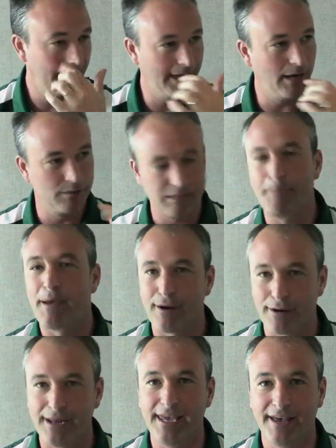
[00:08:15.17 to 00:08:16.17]
And it was a
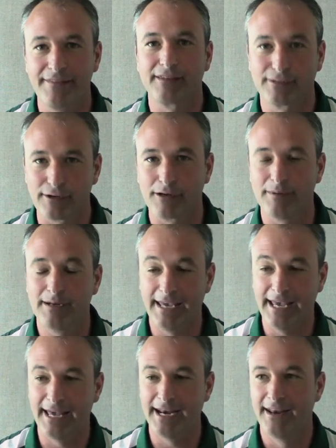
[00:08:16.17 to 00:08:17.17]
parody on the tournament.
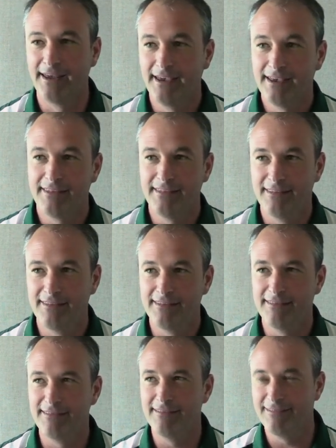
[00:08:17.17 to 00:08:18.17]
And
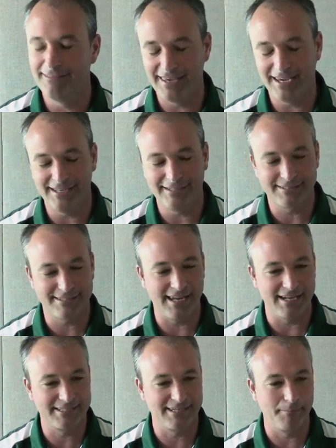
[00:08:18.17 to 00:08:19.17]
they
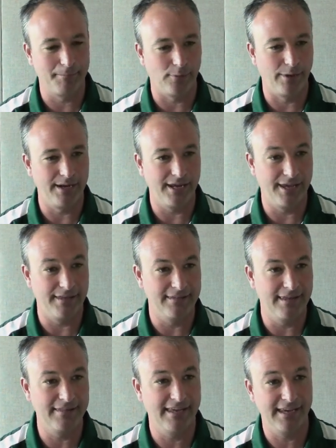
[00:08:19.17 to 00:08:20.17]
said at some point,
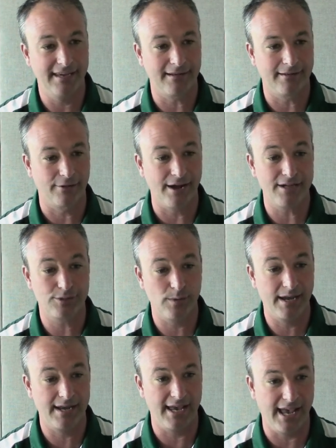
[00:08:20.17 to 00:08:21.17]
and then they
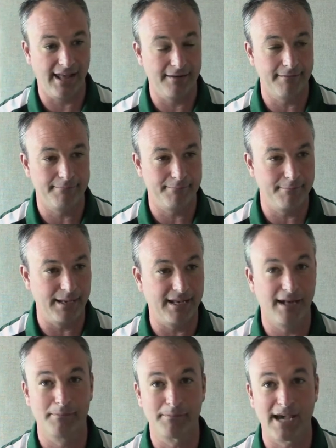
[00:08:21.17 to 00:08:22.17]
graduate and
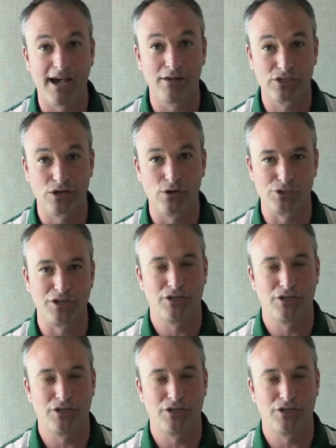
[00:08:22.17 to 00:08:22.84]
become college coaches.